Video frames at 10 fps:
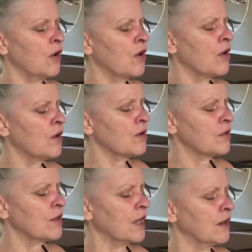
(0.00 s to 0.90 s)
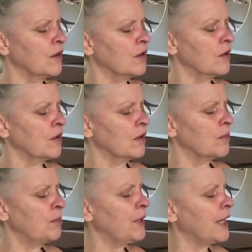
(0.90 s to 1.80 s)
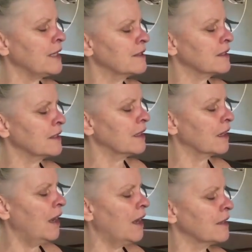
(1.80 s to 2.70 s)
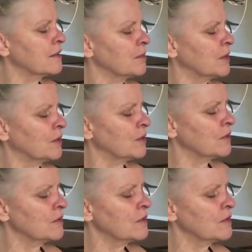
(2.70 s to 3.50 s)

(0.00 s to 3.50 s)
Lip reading: Earth and her place in the cosmos.